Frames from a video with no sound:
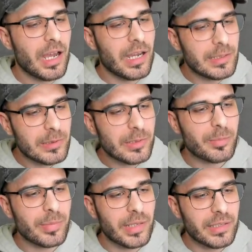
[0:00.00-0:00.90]
I learned
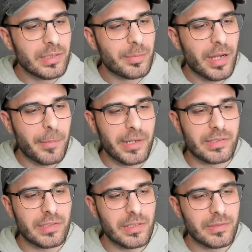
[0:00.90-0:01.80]
Blender by
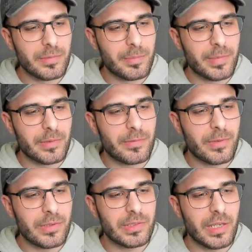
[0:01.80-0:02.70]
myself, but
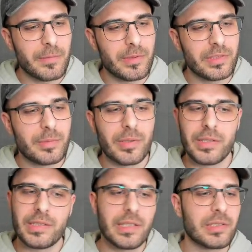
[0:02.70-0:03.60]
first time for
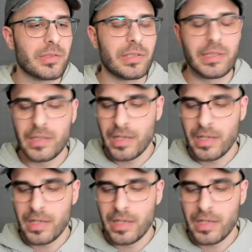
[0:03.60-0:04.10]
ZBrush. That's great.